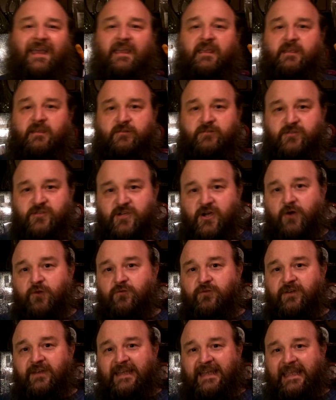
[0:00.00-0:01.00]
You
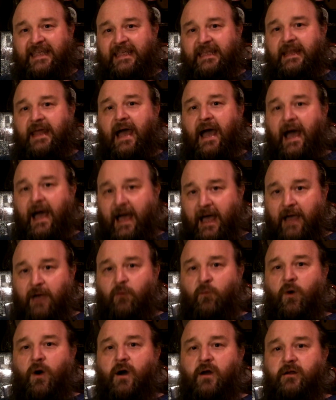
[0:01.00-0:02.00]
don't need hot
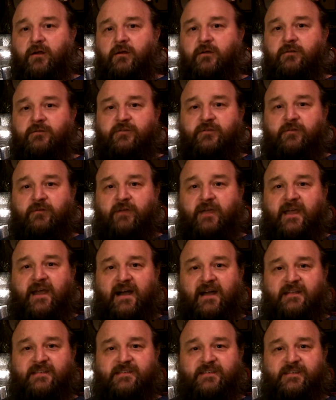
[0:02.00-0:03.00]
water to
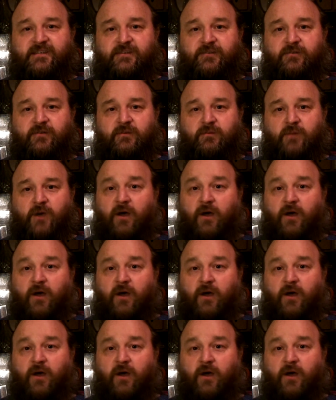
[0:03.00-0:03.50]
reconstitute them,